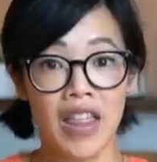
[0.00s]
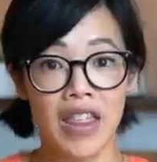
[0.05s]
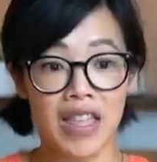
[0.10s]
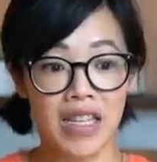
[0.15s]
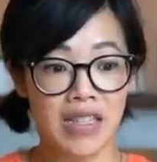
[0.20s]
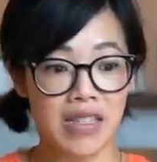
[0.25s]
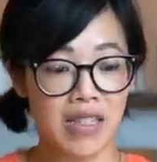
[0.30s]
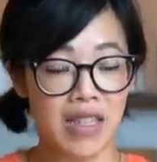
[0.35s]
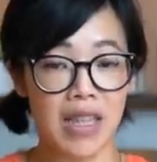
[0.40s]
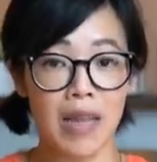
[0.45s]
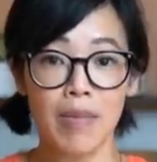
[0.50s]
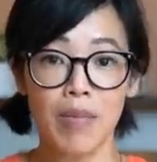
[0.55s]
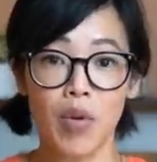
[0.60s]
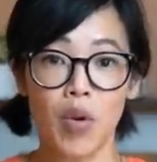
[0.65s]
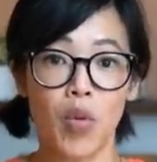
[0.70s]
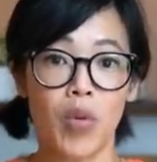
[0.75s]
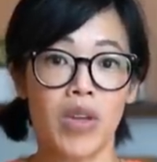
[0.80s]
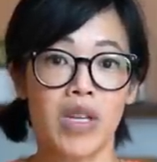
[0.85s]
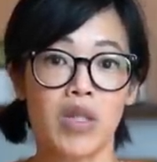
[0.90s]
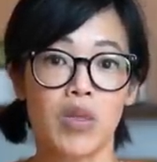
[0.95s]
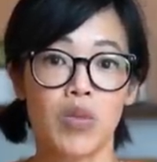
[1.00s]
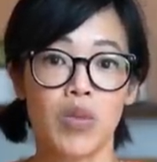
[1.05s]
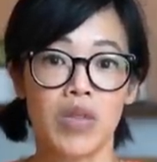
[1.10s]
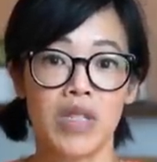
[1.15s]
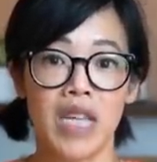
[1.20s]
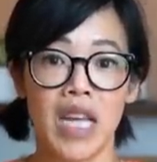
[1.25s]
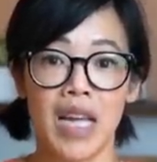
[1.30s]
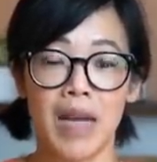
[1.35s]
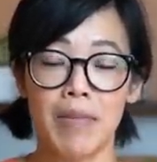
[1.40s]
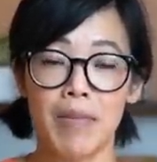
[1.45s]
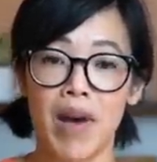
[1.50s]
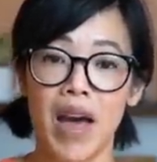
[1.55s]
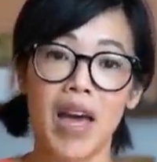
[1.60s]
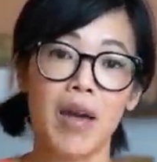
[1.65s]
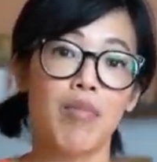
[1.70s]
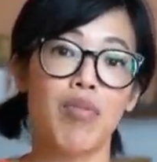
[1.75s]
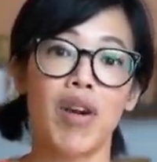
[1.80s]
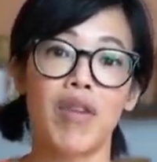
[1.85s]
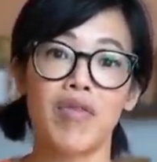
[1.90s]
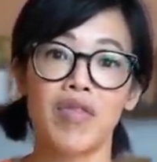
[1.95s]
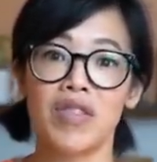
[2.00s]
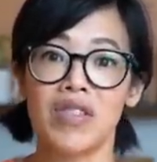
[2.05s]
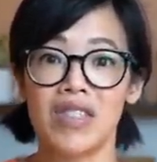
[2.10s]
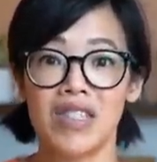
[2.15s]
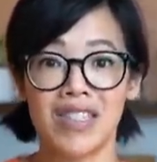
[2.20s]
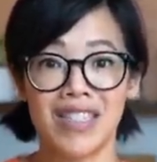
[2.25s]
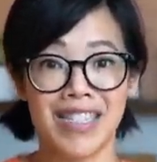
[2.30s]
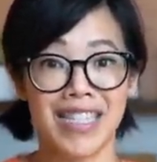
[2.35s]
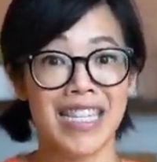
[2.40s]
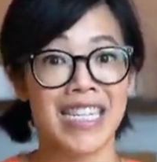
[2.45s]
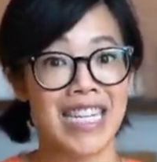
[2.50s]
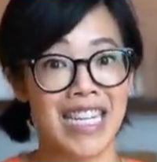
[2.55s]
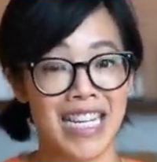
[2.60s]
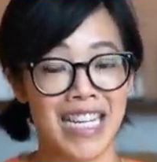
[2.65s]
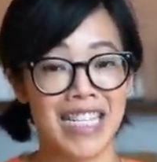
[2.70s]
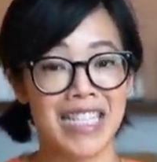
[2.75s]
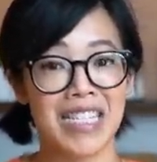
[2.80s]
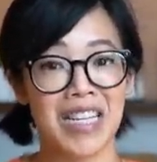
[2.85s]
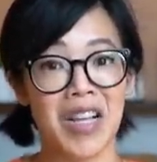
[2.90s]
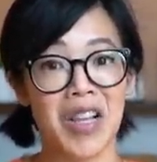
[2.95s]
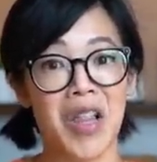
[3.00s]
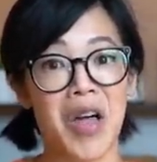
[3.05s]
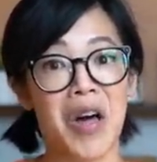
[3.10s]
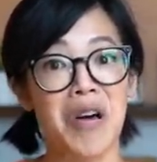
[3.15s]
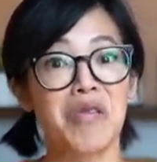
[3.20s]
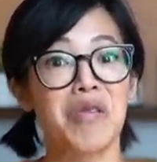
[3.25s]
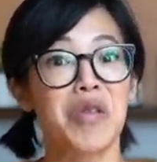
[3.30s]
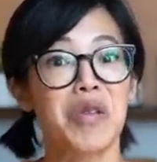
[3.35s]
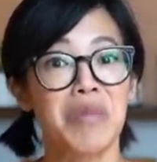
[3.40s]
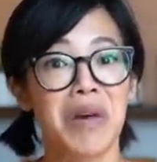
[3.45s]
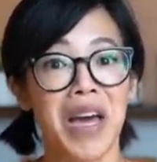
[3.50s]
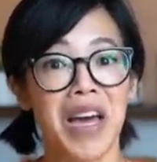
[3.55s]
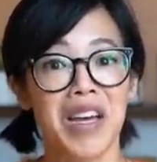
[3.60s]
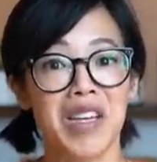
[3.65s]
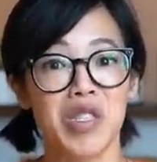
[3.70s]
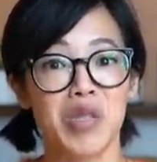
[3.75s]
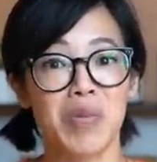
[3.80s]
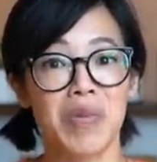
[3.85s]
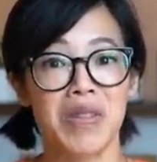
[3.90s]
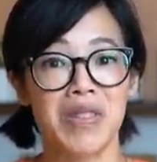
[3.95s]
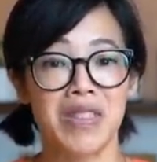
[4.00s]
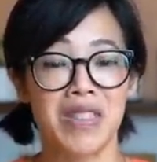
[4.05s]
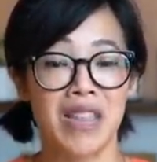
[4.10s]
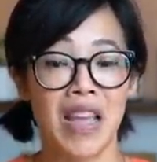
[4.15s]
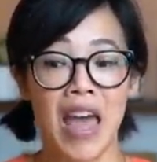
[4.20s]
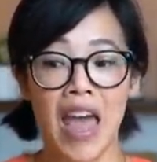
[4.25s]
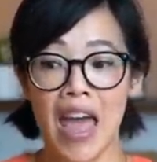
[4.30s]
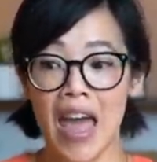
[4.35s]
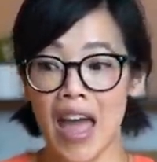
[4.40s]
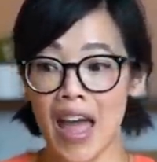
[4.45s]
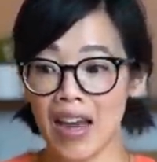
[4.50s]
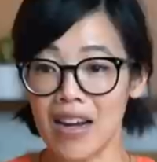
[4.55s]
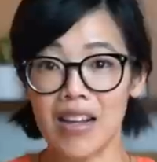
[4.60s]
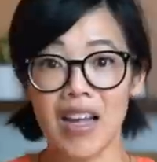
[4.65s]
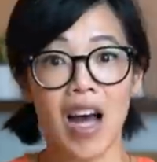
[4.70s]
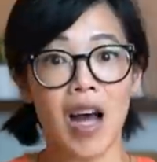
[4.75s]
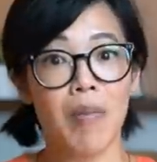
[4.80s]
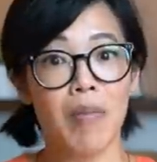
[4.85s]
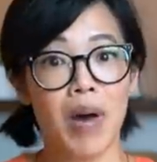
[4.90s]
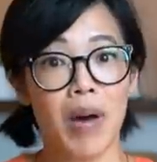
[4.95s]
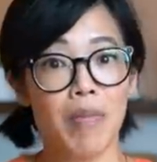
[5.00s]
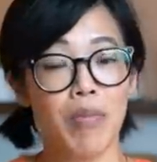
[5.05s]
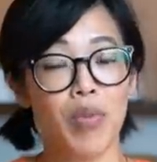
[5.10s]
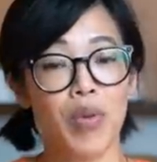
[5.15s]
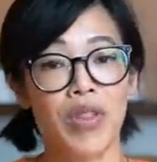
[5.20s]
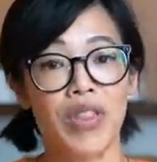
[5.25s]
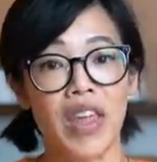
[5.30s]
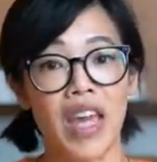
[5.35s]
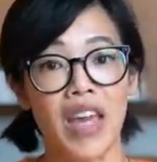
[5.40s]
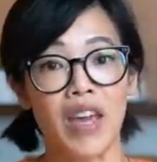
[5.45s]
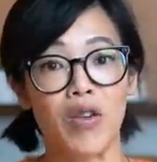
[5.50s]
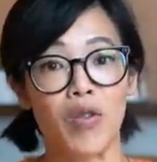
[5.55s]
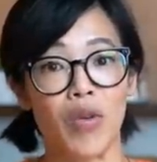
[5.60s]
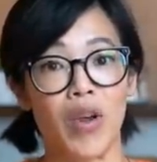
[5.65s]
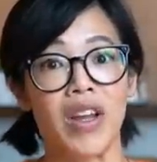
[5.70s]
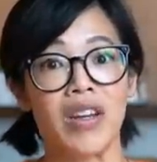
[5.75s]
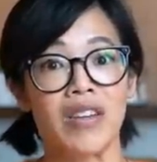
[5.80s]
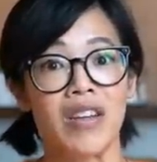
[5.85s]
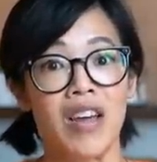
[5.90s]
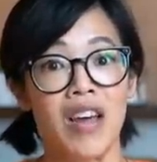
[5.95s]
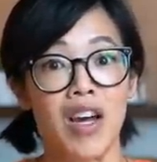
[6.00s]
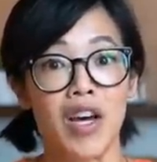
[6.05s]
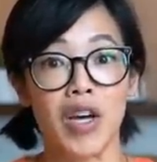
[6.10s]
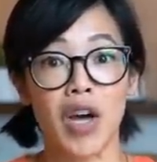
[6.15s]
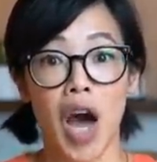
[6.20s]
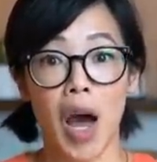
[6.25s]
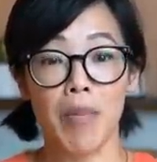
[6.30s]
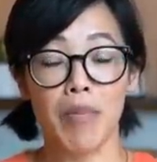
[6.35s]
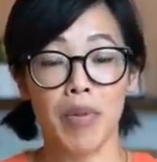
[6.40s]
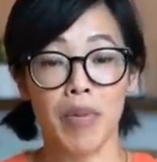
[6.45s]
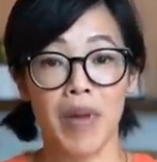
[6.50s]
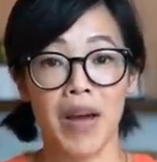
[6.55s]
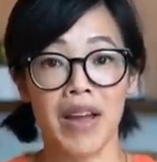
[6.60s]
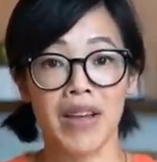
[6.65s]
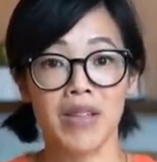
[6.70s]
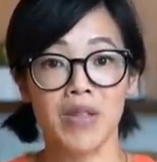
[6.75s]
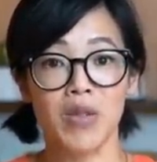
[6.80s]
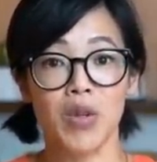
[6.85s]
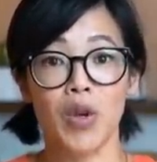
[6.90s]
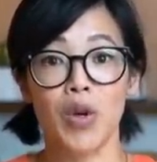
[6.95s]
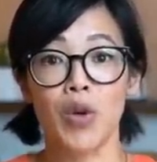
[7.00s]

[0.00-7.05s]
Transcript: The sleep quiz will take my preferences and needs along with my husband's and come up with a great compromise.